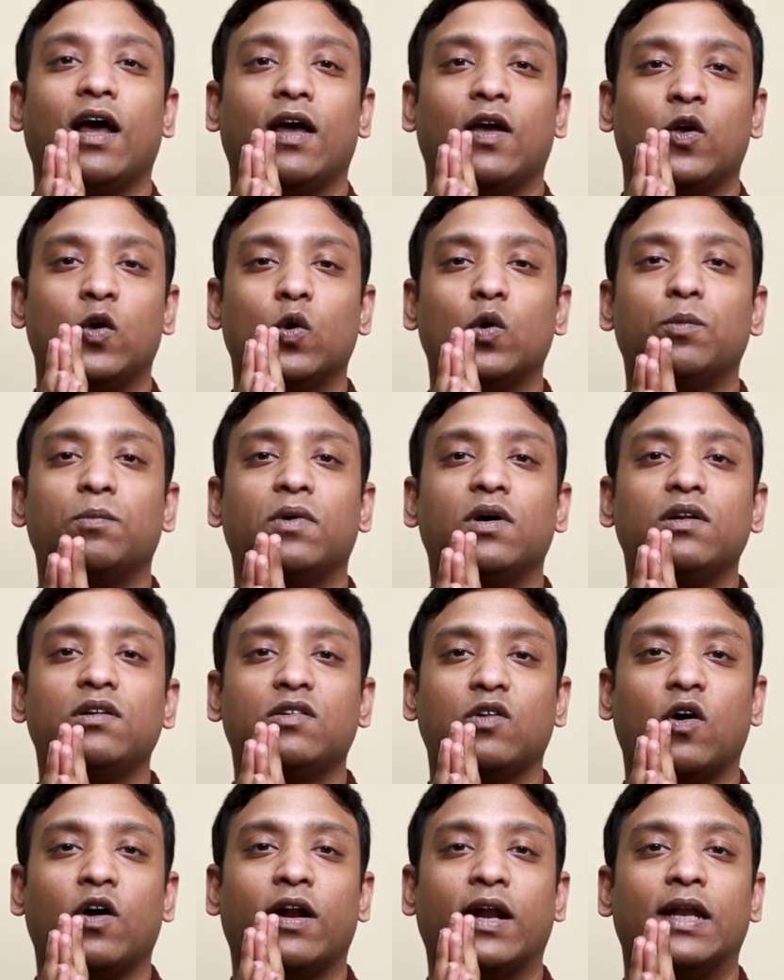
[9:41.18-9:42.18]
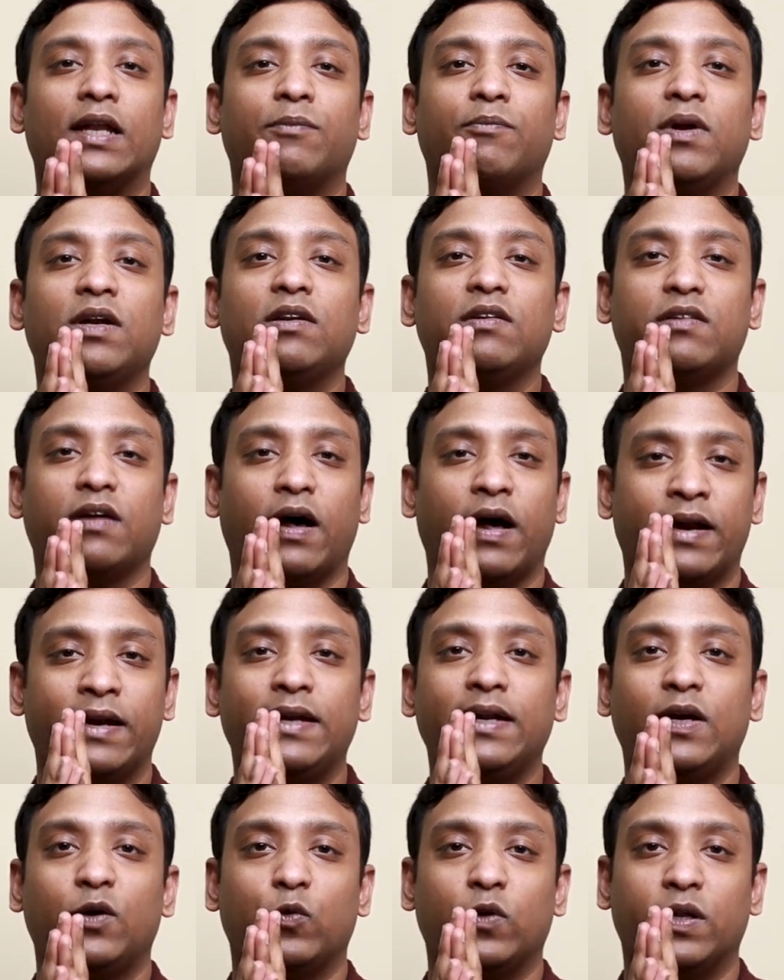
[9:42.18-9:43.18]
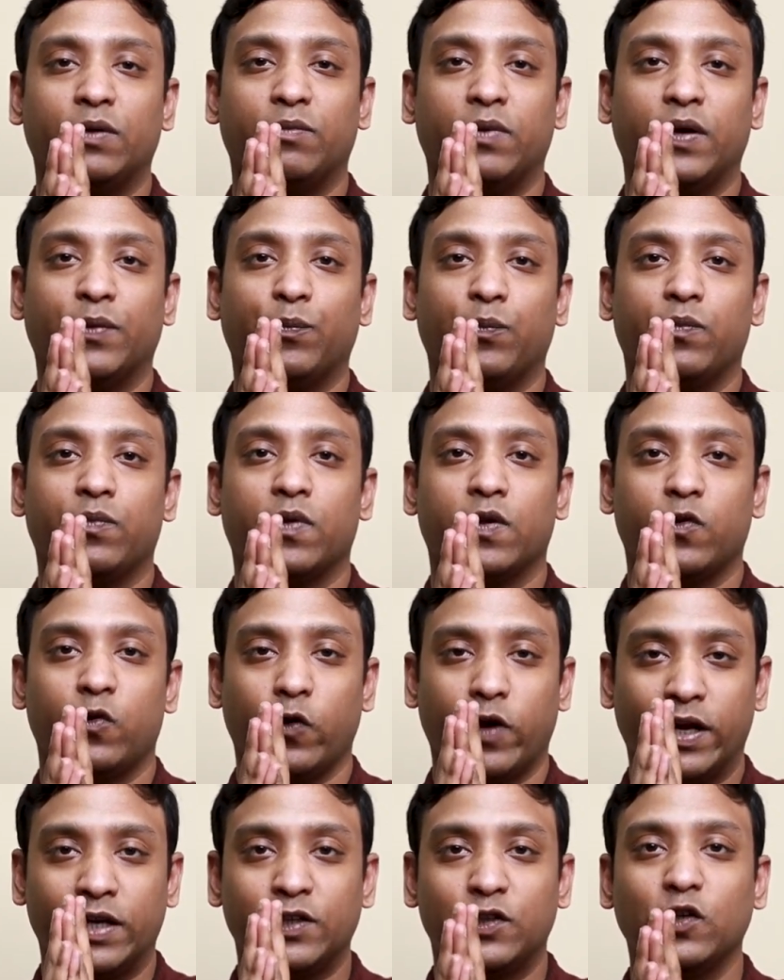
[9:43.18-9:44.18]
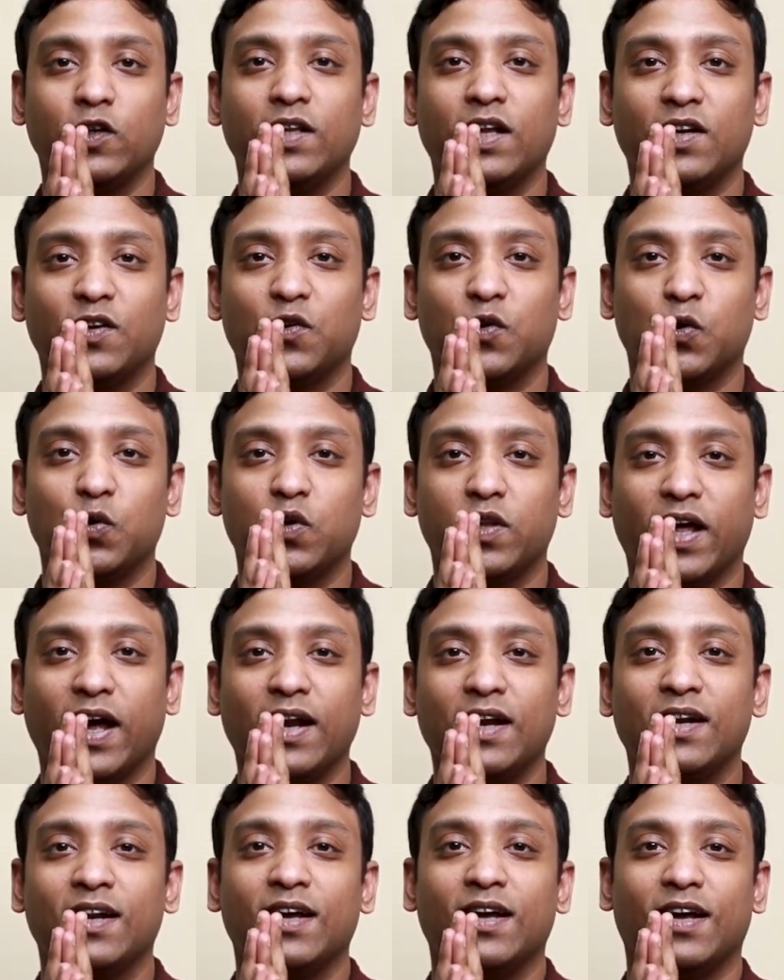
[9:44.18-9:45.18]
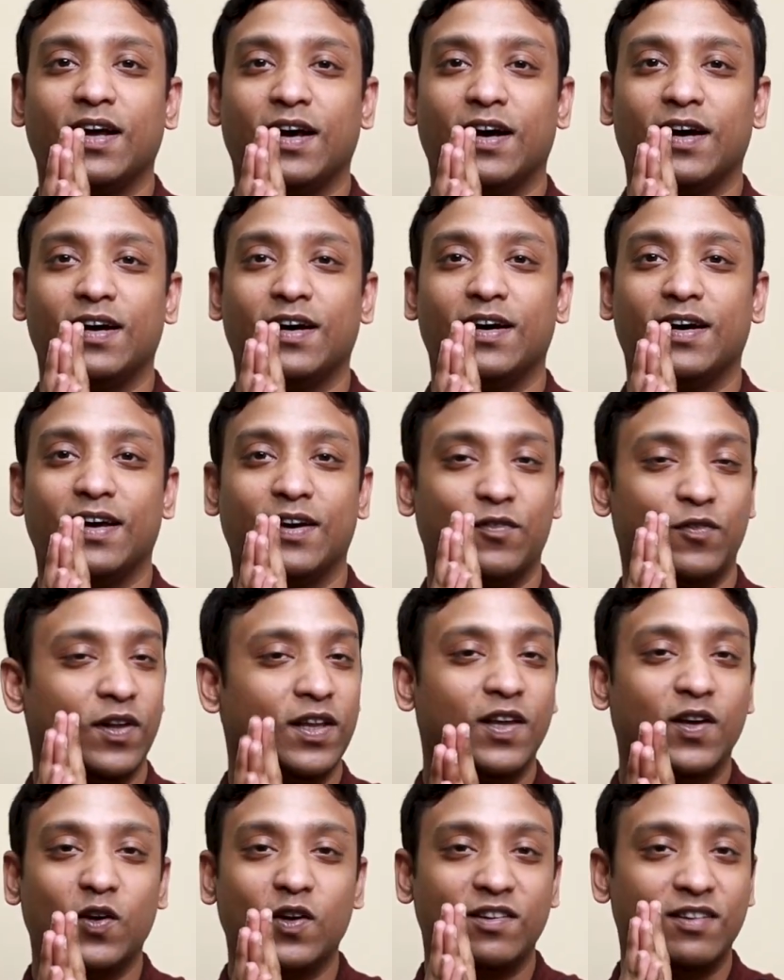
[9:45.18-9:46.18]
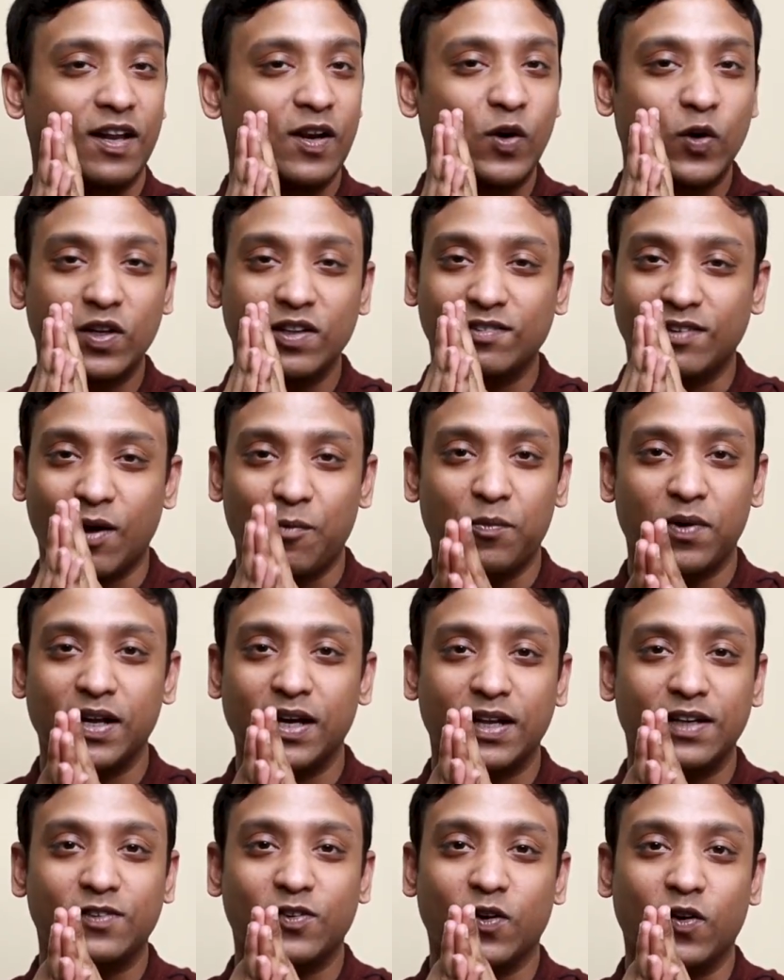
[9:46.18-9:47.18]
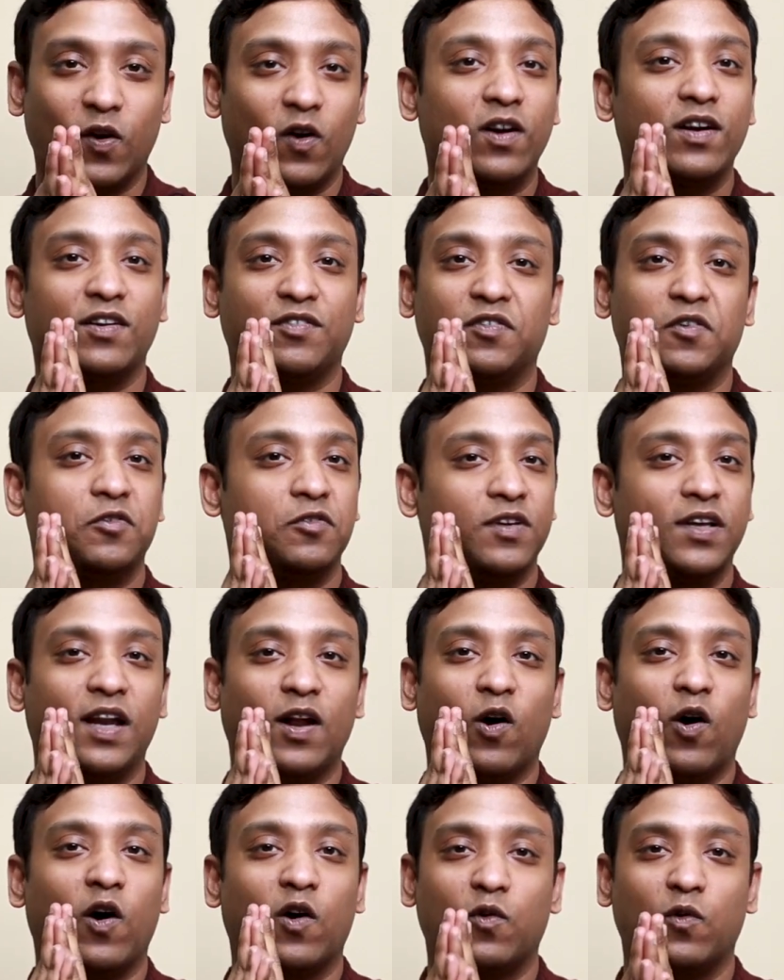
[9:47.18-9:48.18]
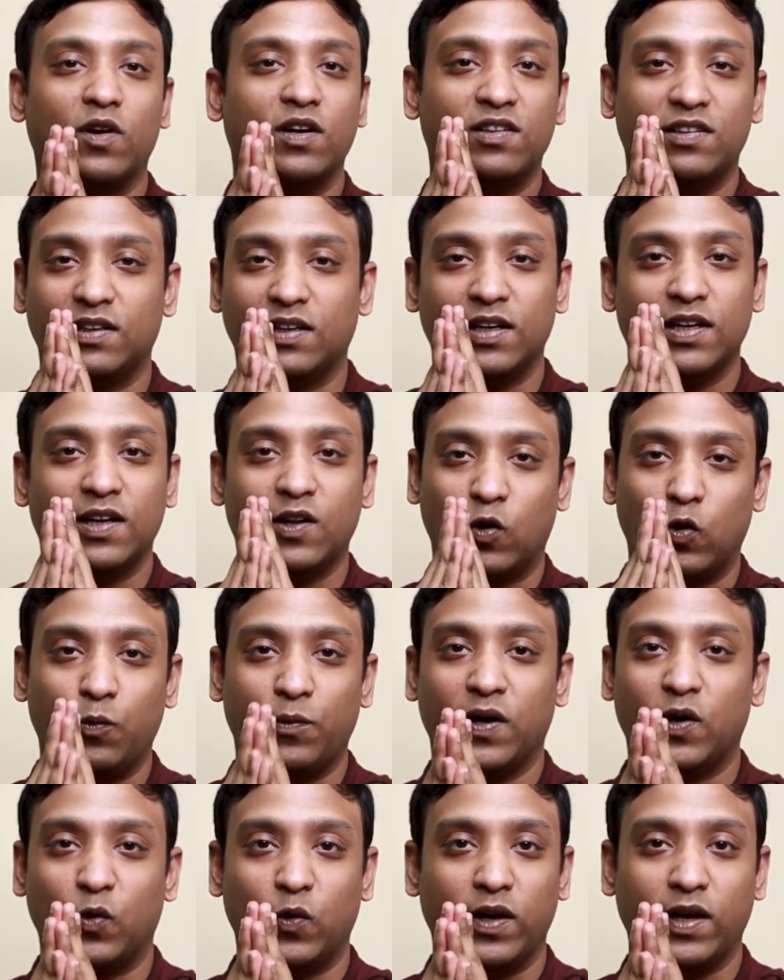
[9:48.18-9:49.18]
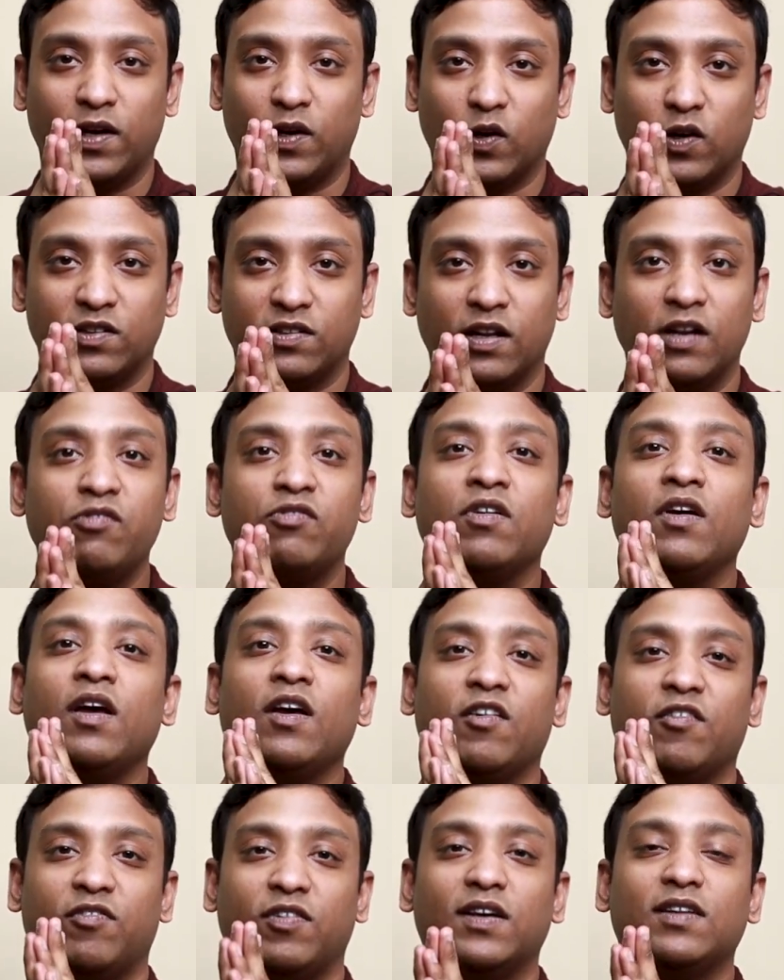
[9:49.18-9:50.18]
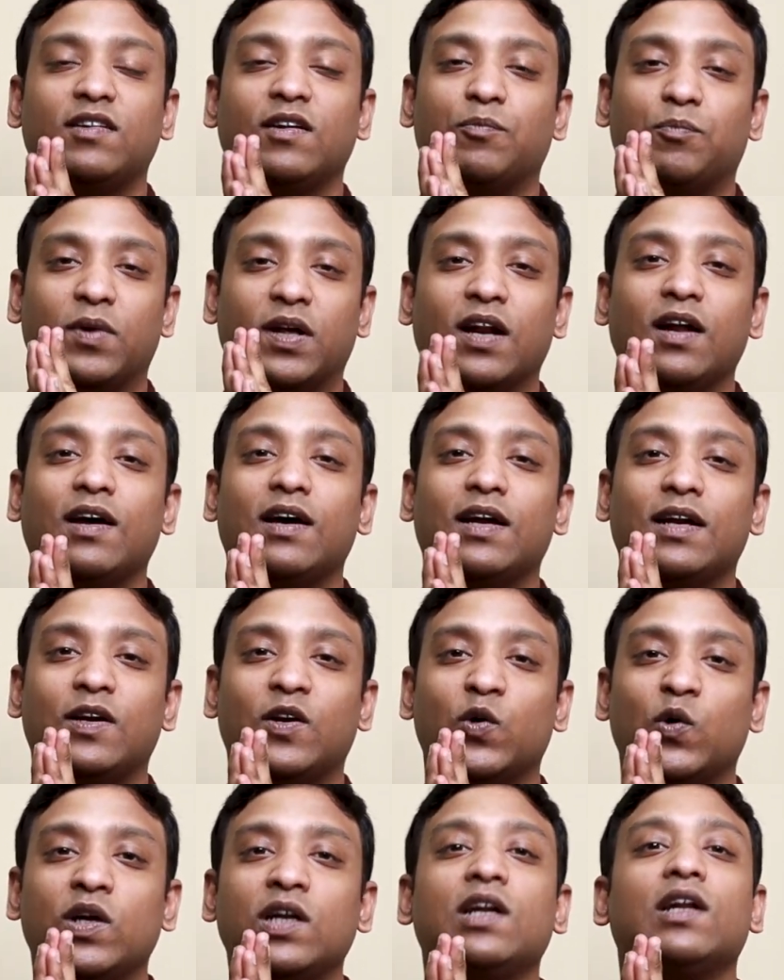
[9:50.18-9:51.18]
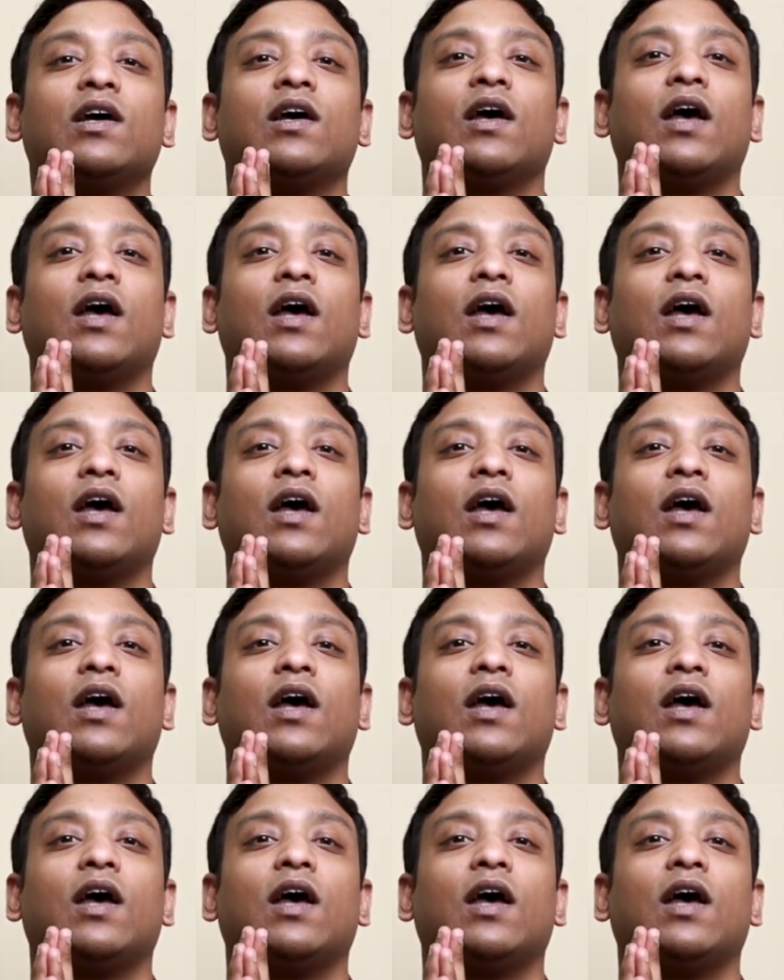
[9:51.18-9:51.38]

humors or elements are in equilibrium. So ensure that you do that, whether you are saluting somebody else or not. If you feel awkward sitting in a room and doing it yourself, face a mirror and do it.